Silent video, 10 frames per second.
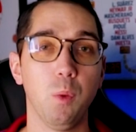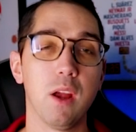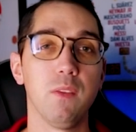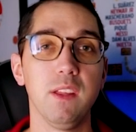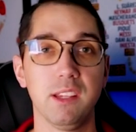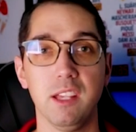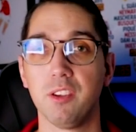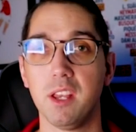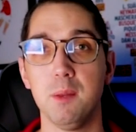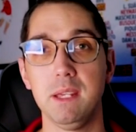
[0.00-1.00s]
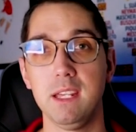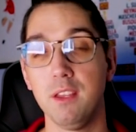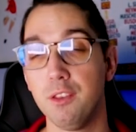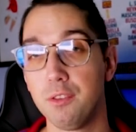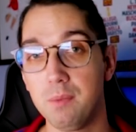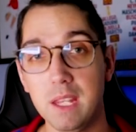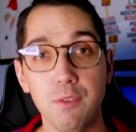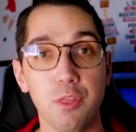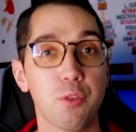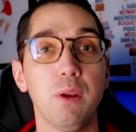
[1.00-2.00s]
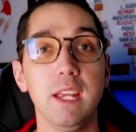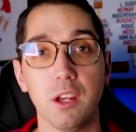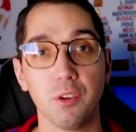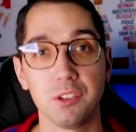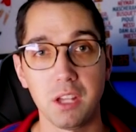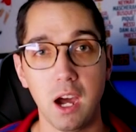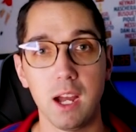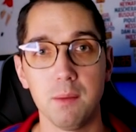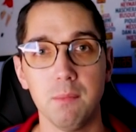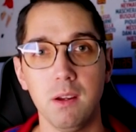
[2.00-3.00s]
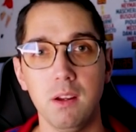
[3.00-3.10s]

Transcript: where these kids are going to be in even three years' time